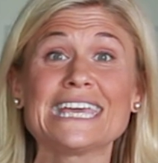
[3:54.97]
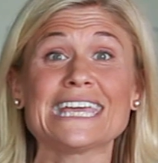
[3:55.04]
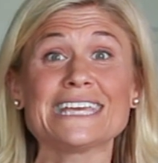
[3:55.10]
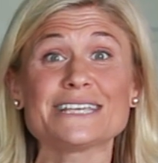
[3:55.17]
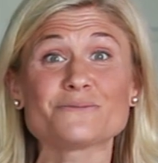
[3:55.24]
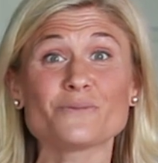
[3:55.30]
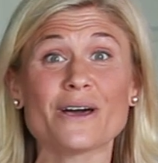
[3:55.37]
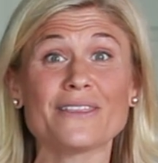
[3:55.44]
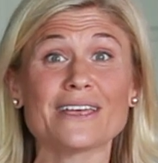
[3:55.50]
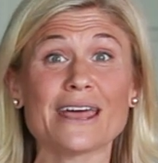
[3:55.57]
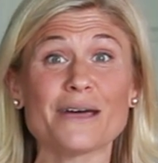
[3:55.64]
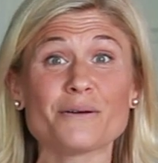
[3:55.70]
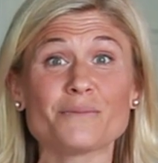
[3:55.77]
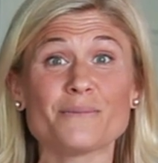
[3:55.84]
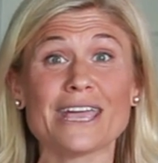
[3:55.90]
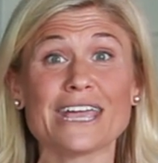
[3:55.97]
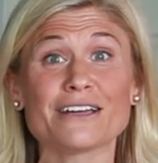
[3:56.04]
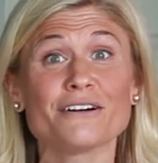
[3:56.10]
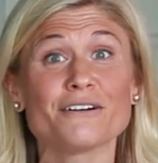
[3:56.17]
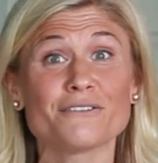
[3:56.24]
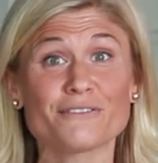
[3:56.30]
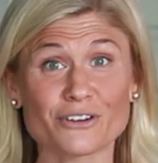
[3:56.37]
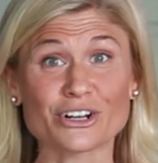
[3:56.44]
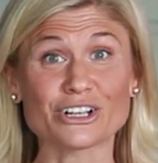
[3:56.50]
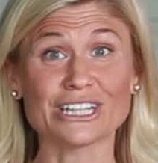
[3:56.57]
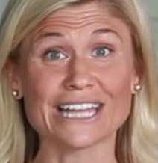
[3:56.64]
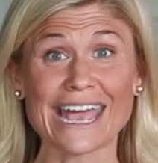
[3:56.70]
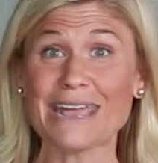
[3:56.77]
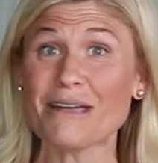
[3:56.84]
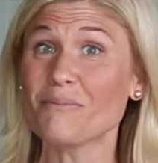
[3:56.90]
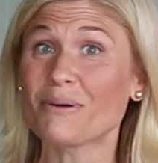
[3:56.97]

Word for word: is one that I would make for Clay,